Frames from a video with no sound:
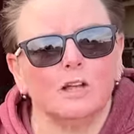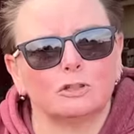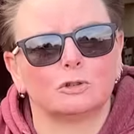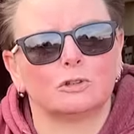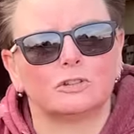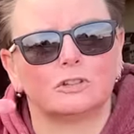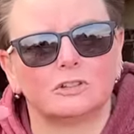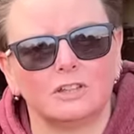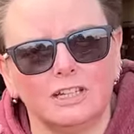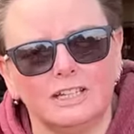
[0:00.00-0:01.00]
So there are
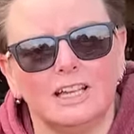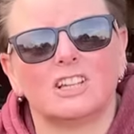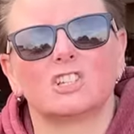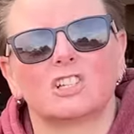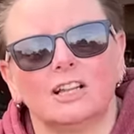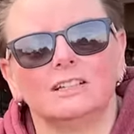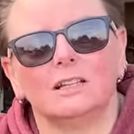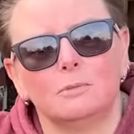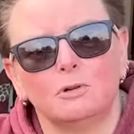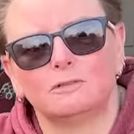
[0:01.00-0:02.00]
three
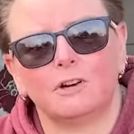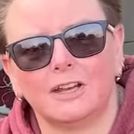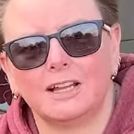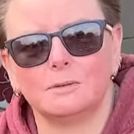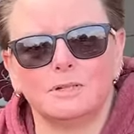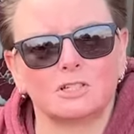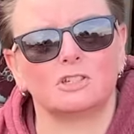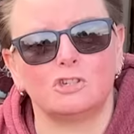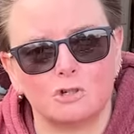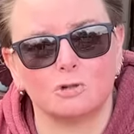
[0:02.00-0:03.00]
slightly more fun elements
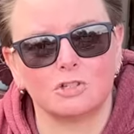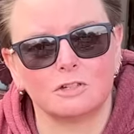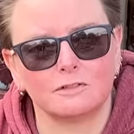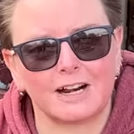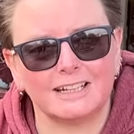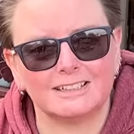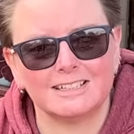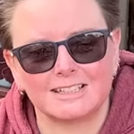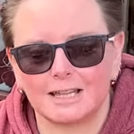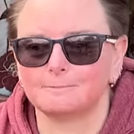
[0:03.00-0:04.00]
to choosing your
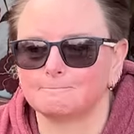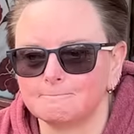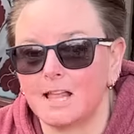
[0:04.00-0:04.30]
varieties then.